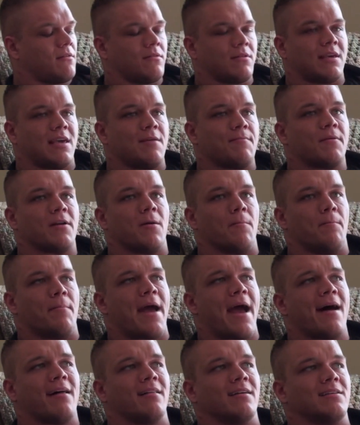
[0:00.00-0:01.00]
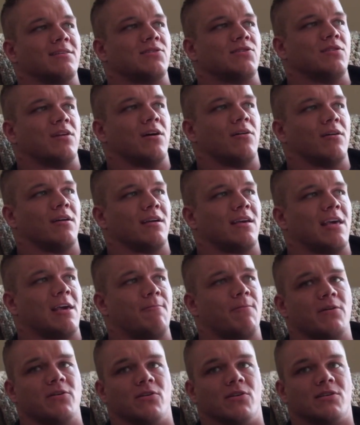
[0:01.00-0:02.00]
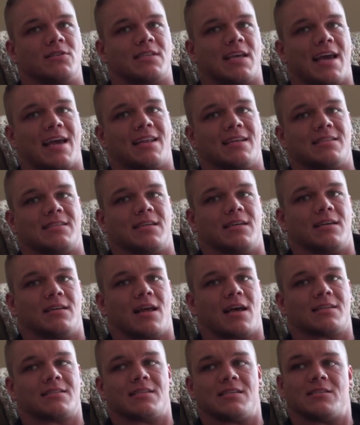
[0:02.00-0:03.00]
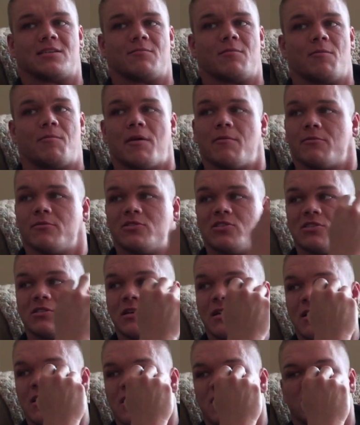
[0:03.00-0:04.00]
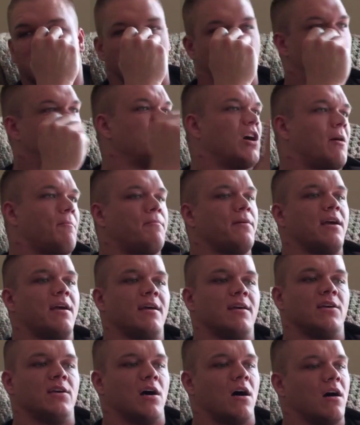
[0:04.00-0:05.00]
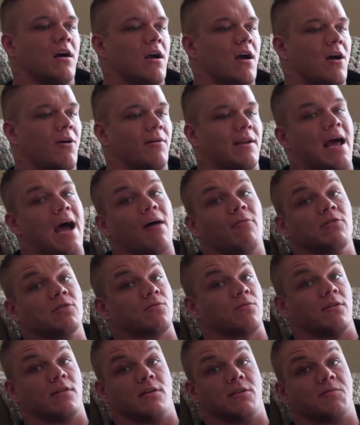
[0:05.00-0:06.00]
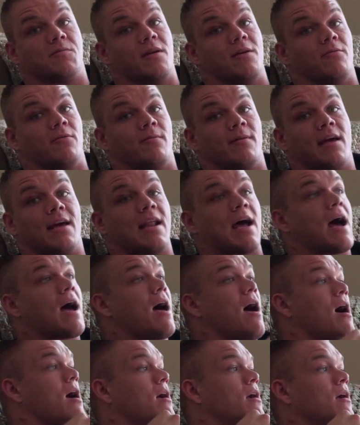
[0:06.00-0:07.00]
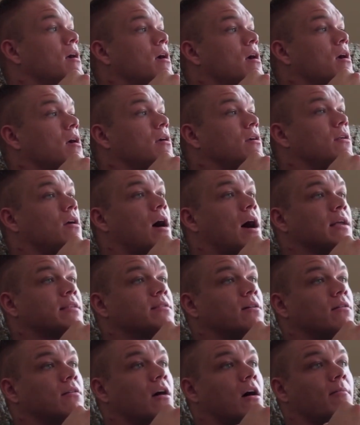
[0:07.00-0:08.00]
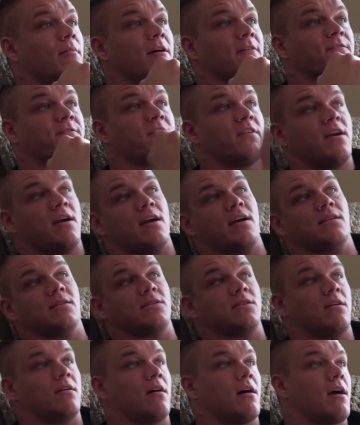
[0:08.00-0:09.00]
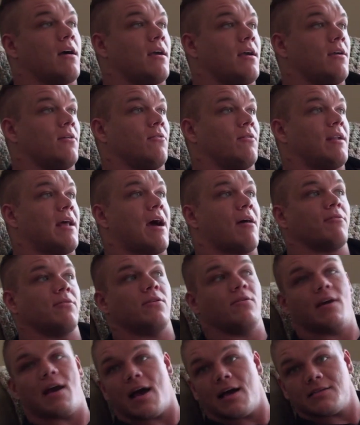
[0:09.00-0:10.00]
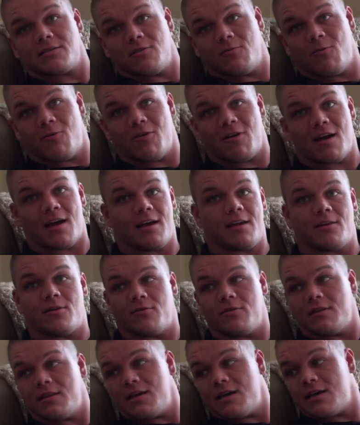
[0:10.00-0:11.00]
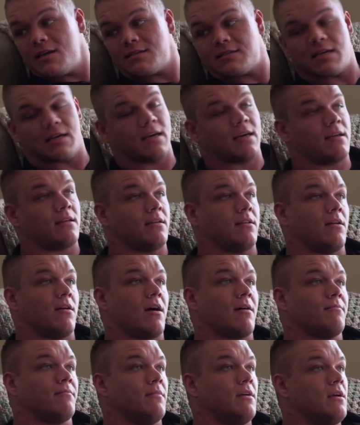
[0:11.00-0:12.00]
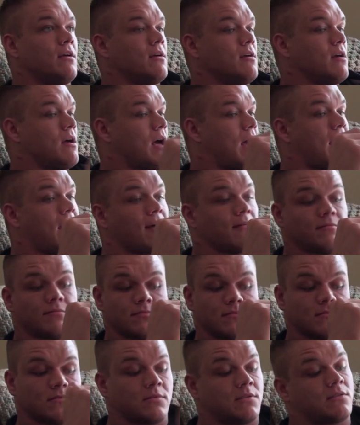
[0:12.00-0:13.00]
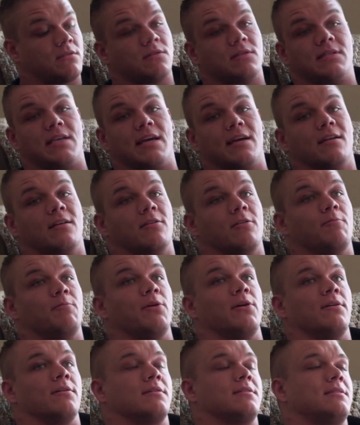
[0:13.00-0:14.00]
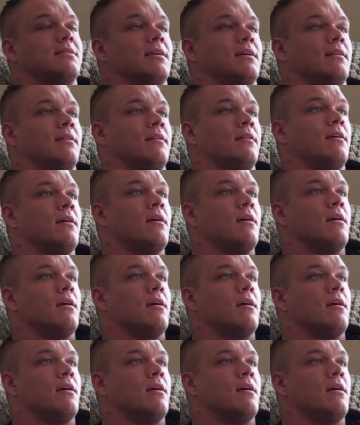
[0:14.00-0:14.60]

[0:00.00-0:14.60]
keeping a balance, and keeping your sanity. And I see so many people just jump in gung-ho, and I was one of those people, man. I told all my friends, I ain't going out with you guys no more. I ain't doing this. I'm sticking to the books, and